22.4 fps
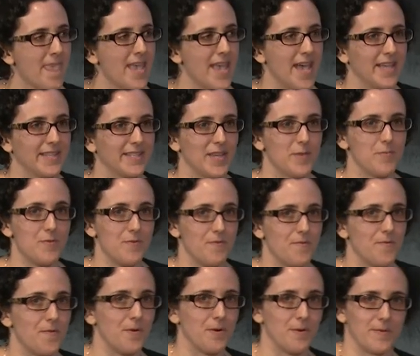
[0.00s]
As I move
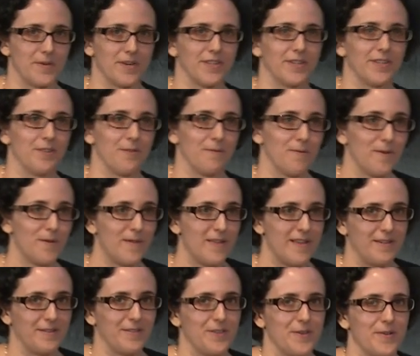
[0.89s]
forward to the
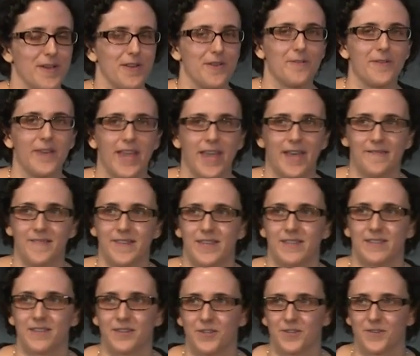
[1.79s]
rollout though, I don't have
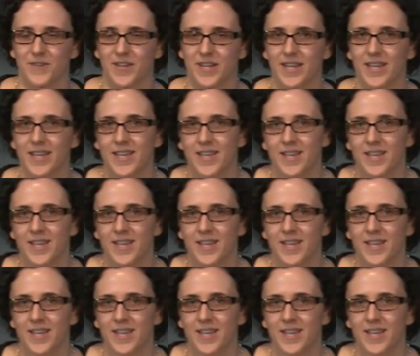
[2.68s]
that luxury.